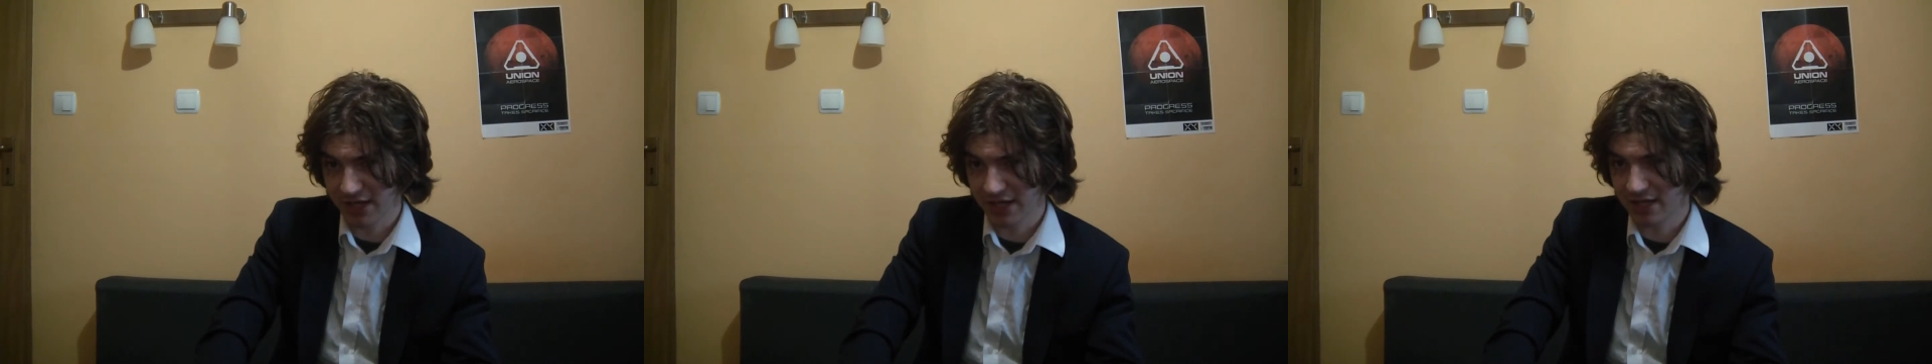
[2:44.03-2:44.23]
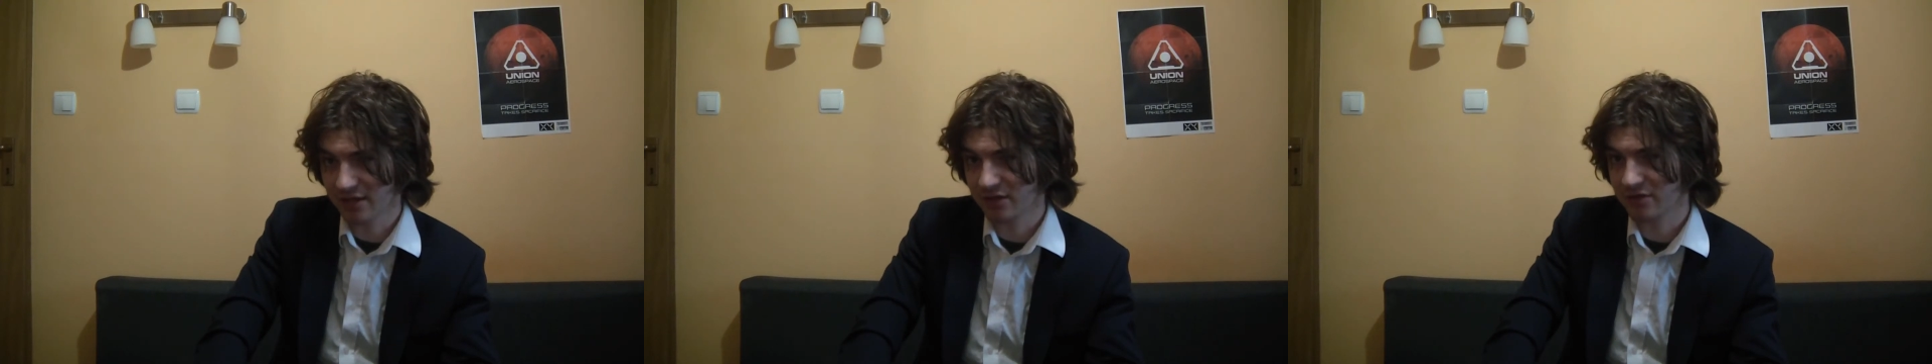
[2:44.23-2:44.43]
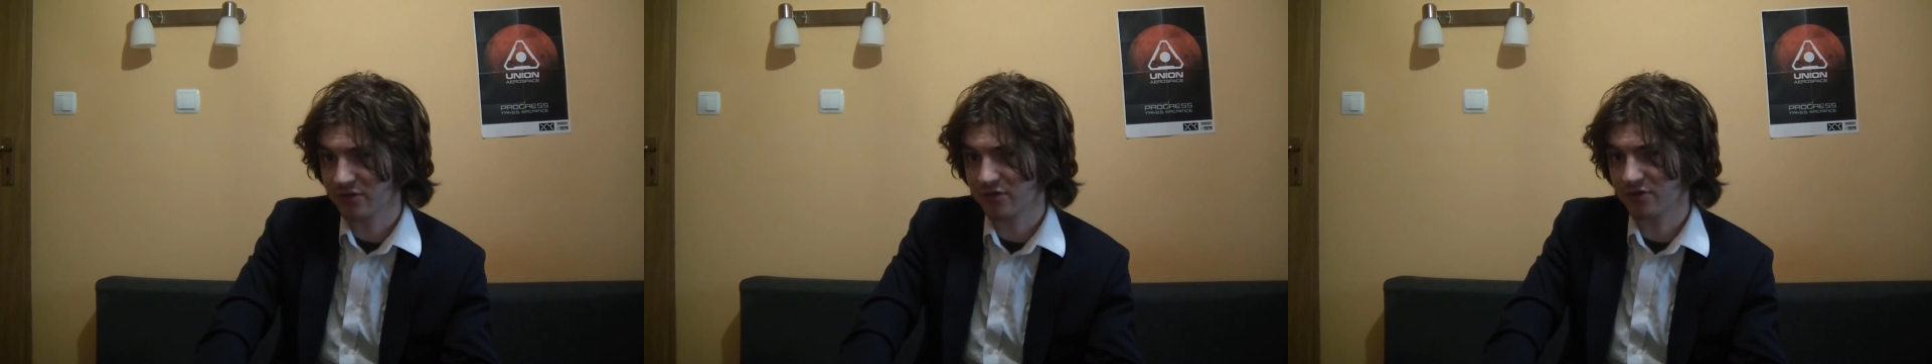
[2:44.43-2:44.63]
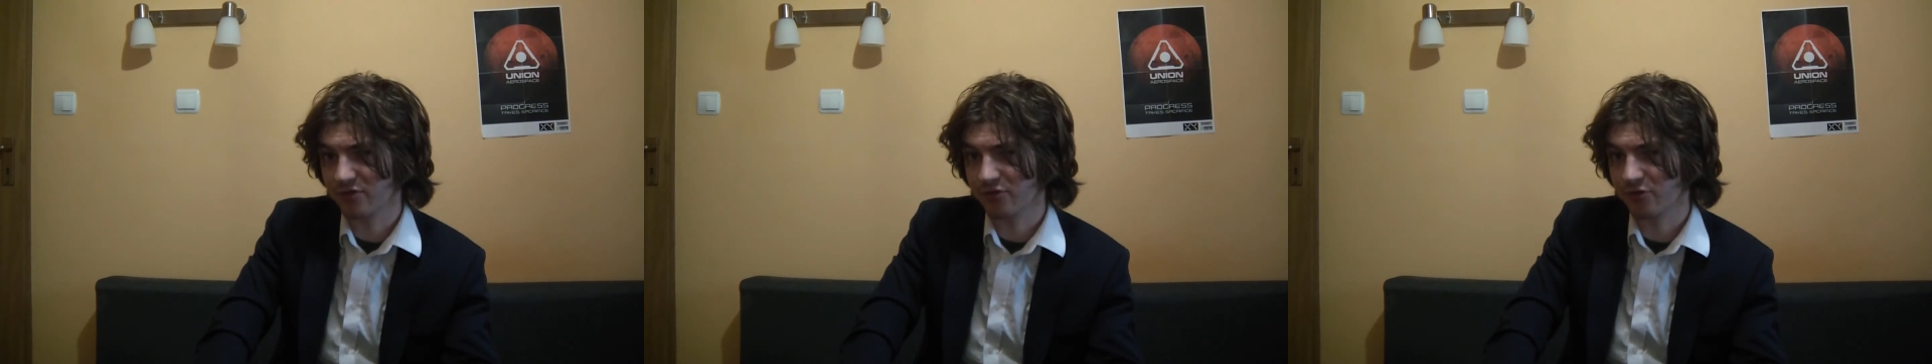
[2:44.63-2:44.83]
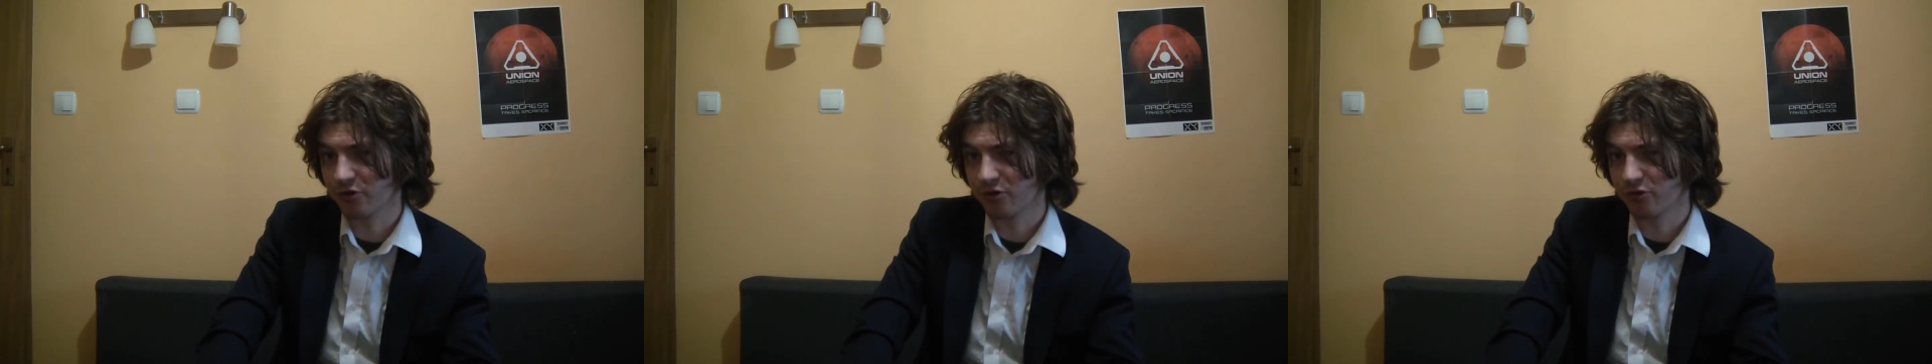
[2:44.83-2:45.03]
and
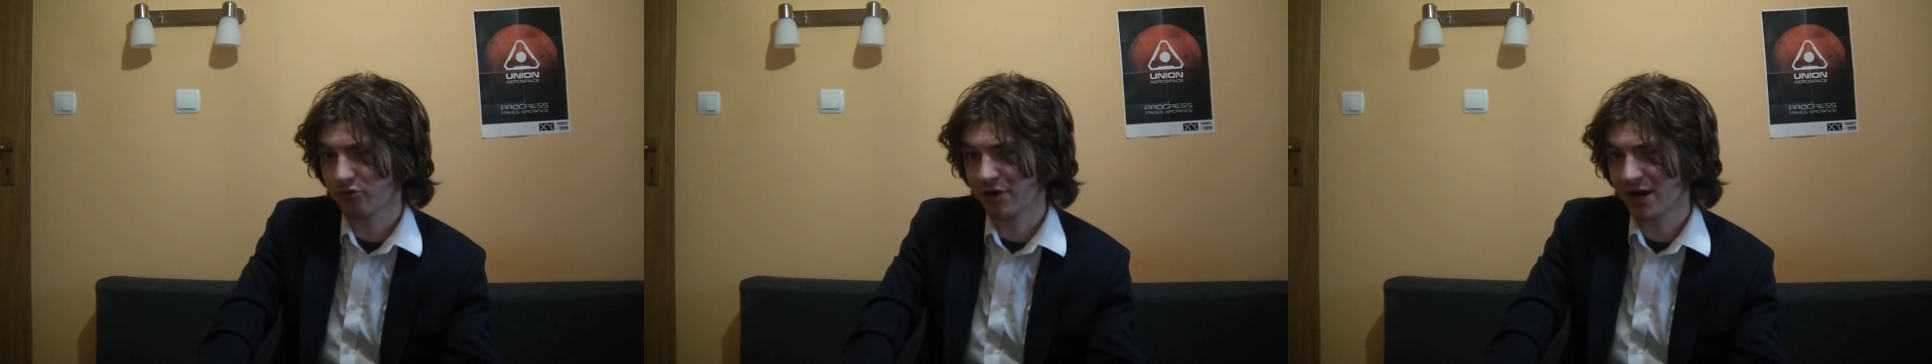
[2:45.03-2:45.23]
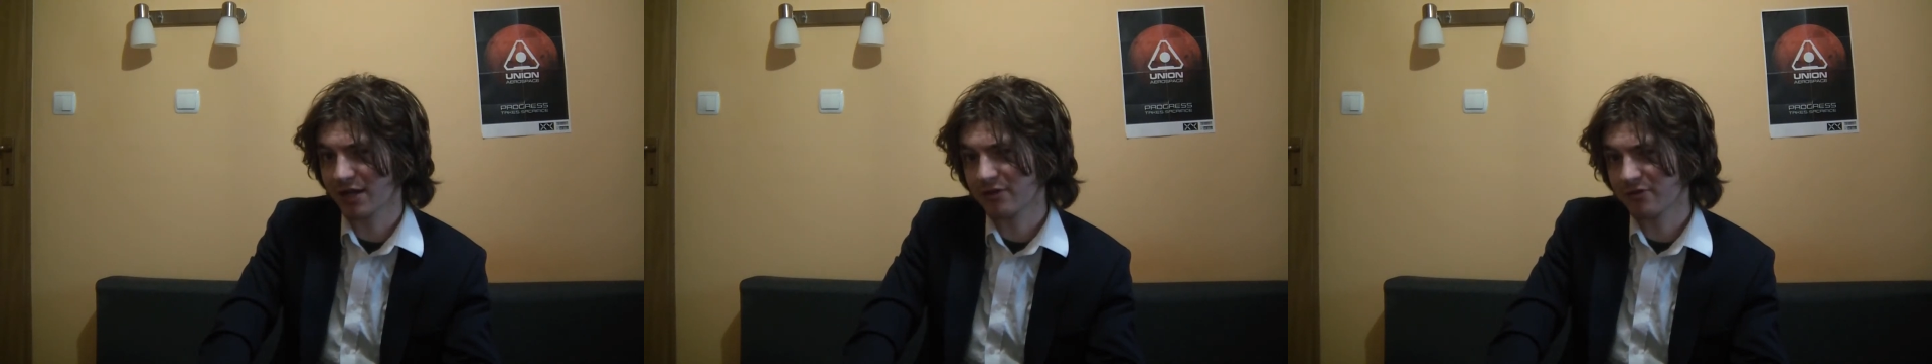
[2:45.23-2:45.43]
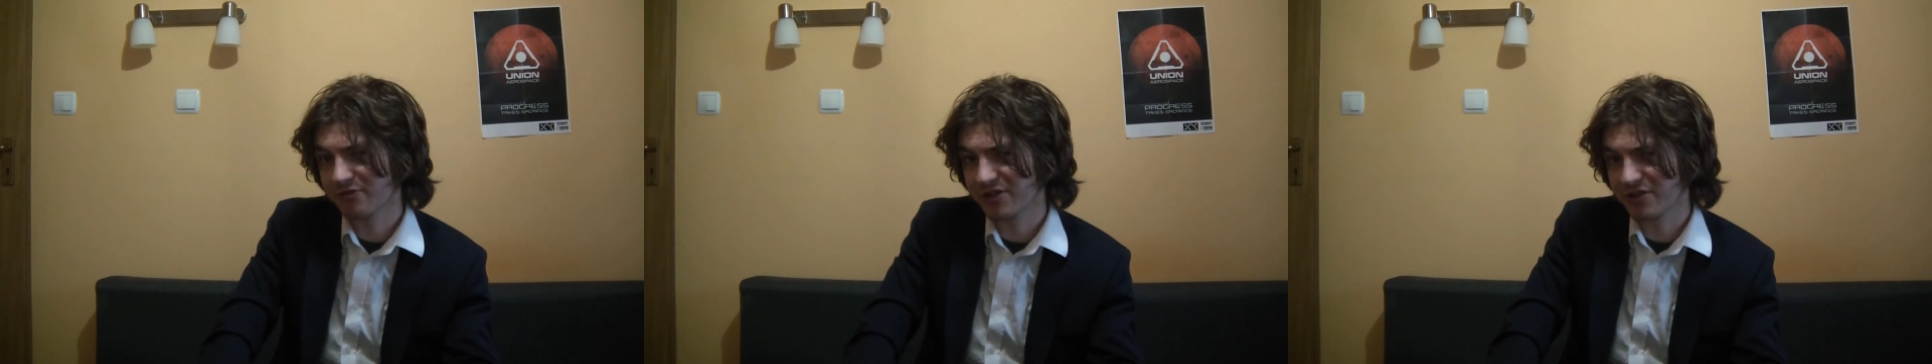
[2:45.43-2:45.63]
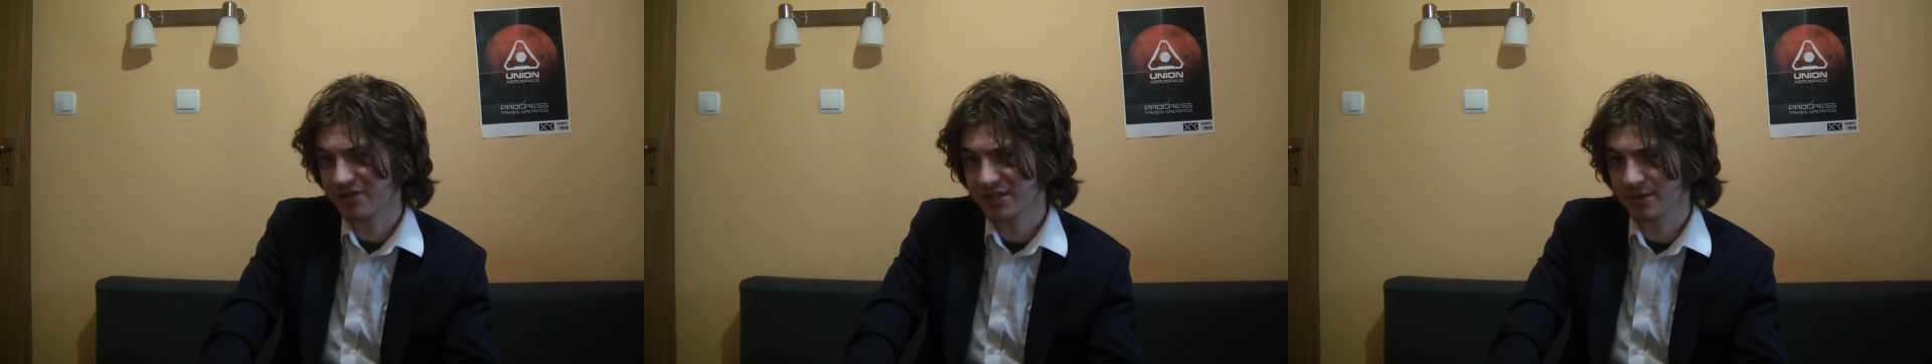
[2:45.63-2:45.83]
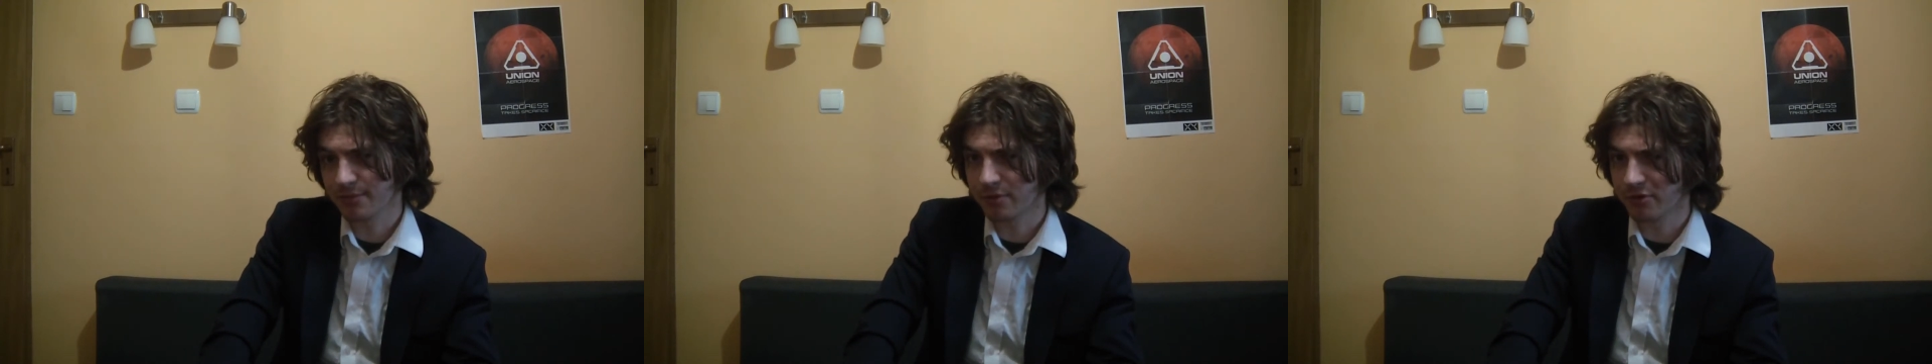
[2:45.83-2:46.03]
for one very
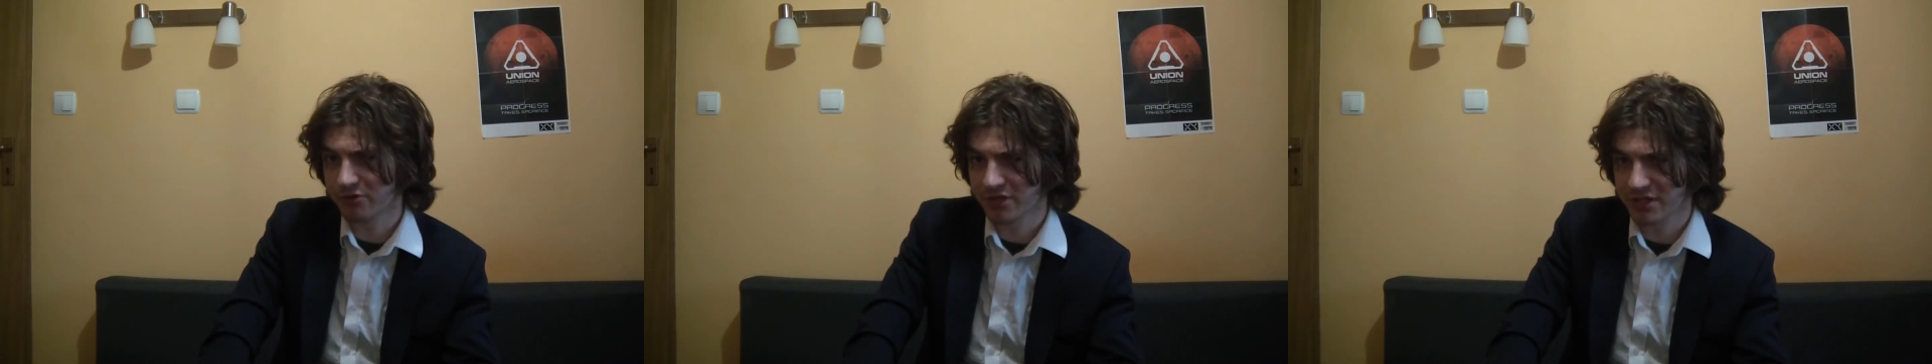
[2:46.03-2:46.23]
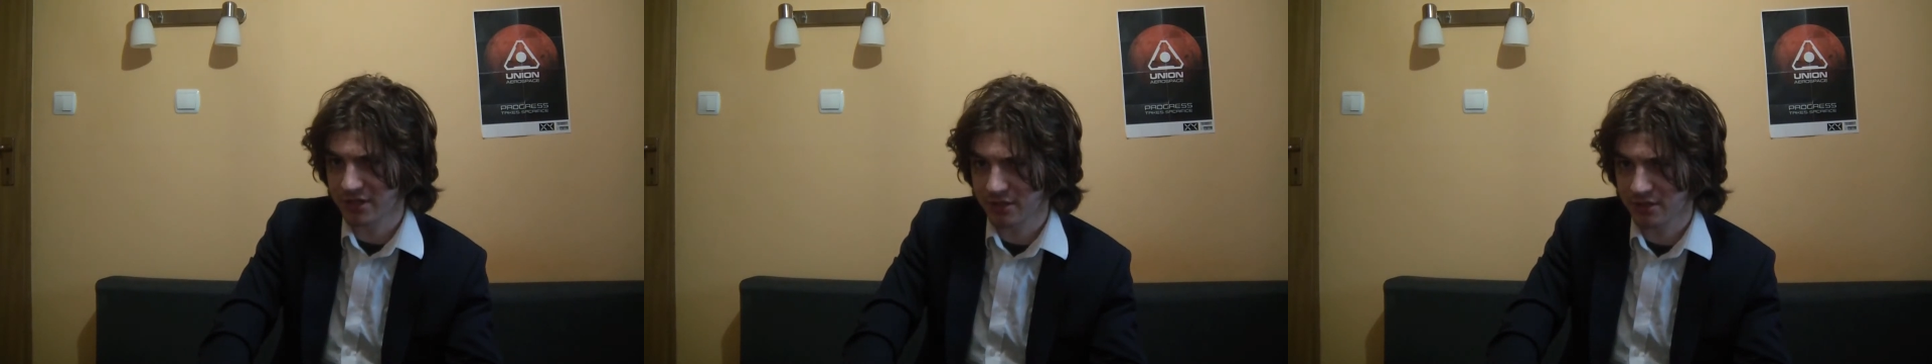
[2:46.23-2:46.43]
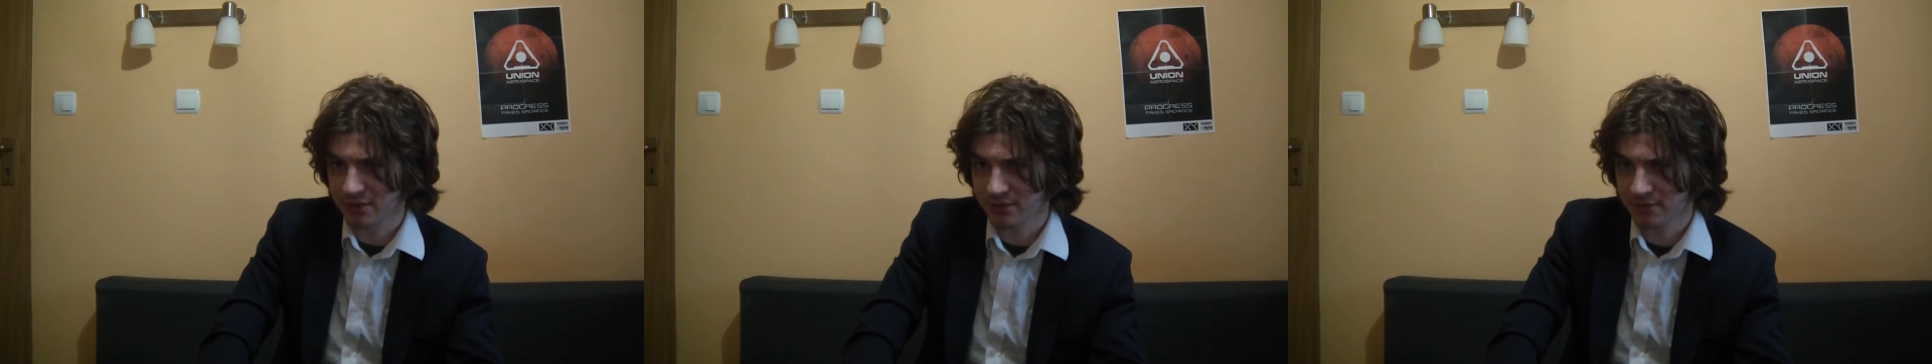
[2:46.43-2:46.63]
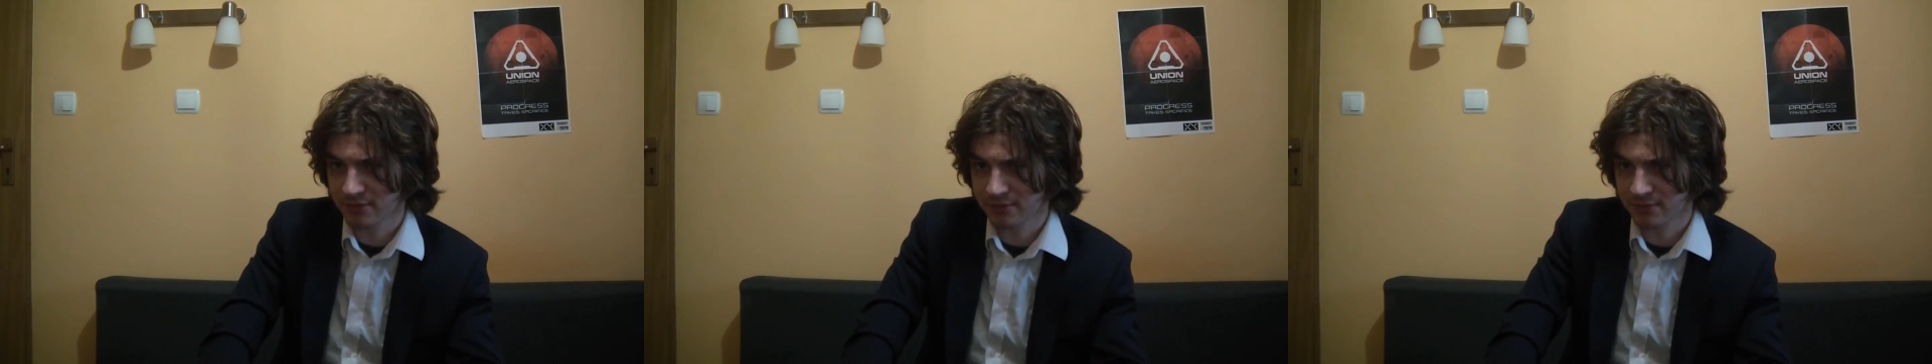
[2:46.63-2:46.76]
simple reason.